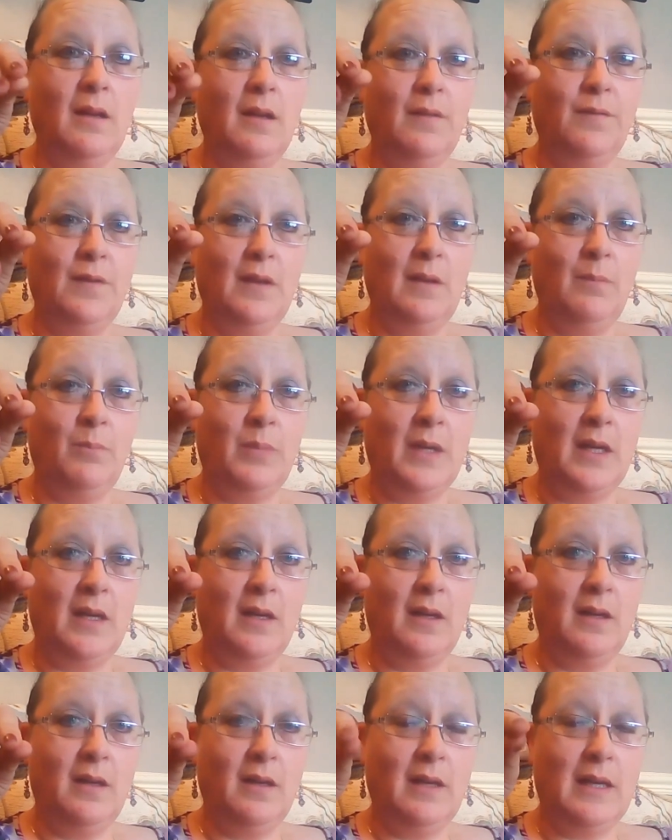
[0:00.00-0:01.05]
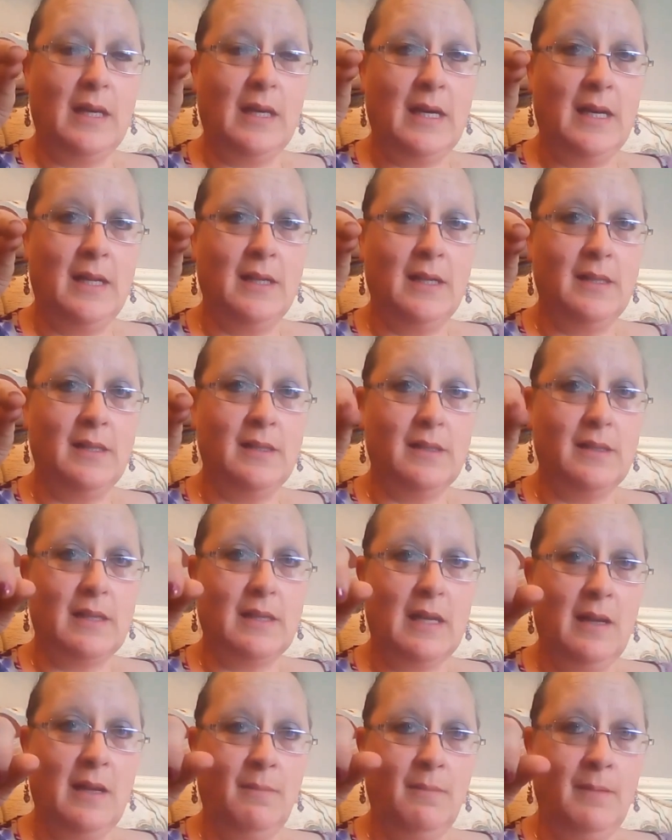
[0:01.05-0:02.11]
hope you're feeling better.
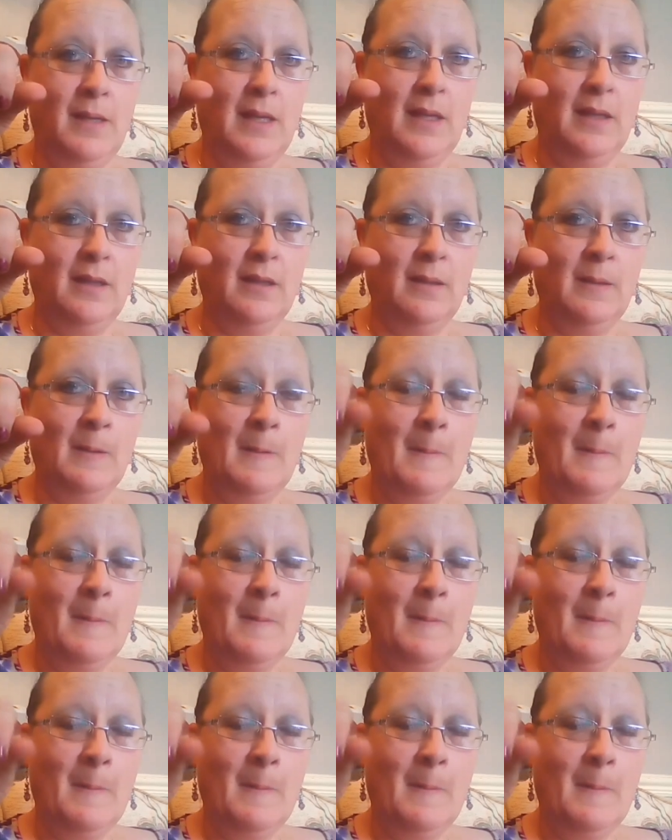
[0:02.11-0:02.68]
And Amy,